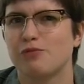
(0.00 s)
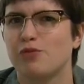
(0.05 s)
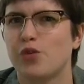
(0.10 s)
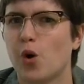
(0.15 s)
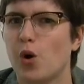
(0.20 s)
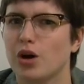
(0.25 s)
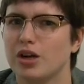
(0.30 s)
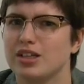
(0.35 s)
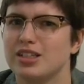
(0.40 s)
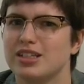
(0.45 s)

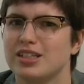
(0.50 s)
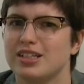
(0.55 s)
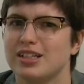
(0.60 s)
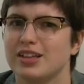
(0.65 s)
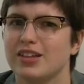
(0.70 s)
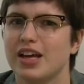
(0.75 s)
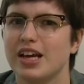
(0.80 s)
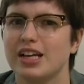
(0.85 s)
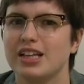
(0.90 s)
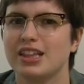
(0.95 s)

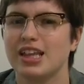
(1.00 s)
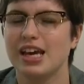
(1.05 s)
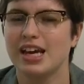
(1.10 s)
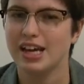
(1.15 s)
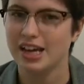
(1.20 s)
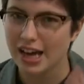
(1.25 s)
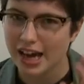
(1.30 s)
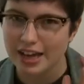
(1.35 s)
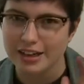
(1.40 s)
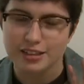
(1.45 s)
forced. Like
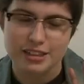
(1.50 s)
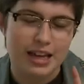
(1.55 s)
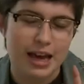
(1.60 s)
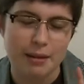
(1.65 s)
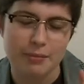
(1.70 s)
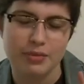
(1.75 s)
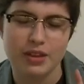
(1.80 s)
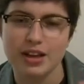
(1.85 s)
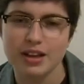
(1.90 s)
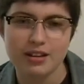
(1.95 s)

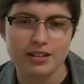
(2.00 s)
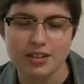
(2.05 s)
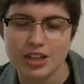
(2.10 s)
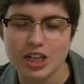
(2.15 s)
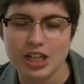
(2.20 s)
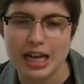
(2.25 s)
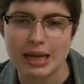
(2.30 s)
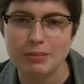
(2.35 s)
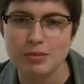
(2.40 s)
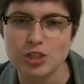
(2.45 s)

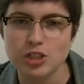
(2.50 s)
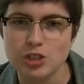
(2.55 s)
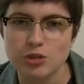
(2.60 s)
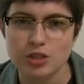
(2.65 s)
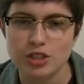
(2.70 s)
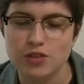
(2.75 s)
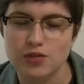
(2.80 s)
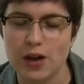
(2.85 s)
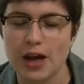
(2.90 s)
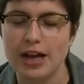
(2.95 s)
their chemistry
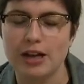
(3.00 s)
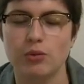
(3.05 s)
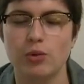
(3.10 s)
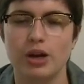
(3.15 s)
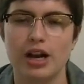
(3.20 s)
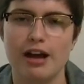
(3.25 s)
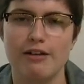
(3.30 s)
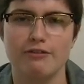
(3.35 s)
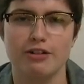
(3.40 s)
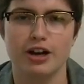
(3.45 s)
was fine,
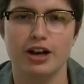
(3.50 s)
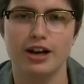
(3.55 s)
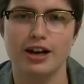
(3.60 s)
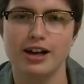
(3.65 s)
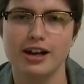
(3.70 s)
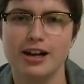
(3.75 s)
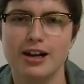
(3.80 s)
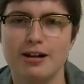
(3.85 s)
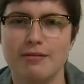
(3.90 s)
whatever,